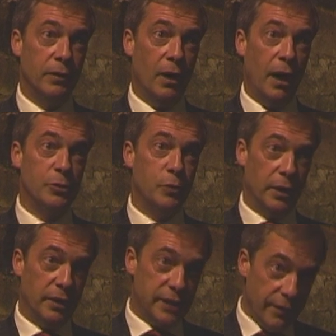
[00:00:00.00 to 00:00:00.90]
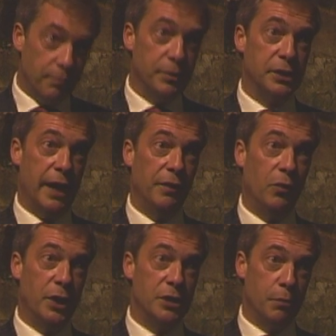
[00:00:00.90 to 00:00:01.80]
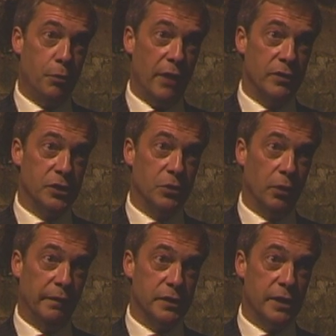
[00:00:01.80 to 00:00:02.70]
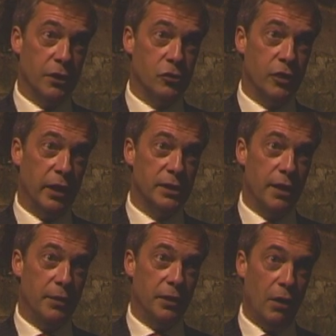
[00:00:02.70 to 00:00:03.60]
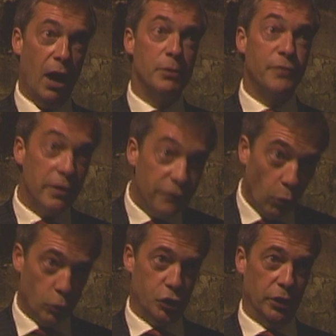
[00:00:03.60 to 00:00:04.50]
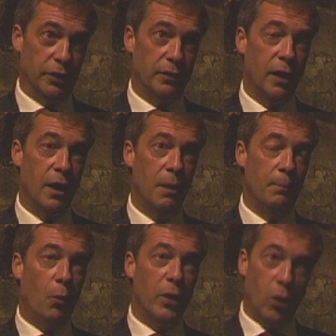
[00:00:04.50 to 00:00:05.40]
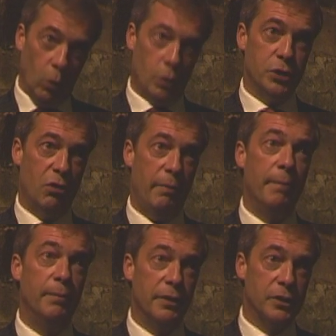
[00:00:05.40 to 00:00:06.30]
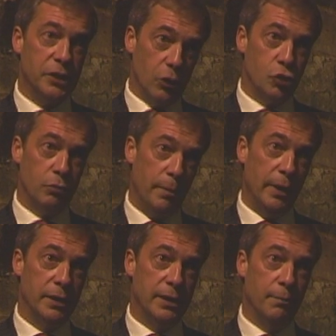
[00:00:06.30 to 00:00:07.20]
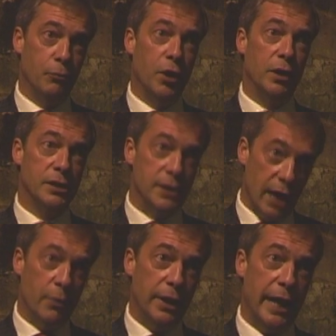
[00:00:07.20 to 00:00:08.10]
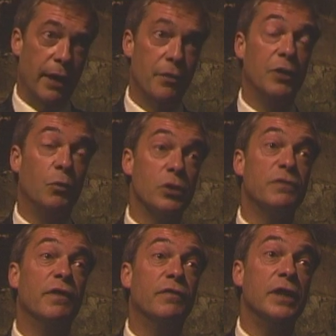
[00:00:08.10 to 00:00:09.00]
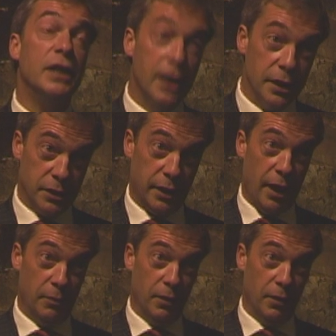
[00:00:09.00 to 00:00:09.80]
I was one of the 7% that went to a private school in this country, so, you know, I was very fortunate. But we ought to remember that social mobility in Britain is lower now than it was 50 years ago.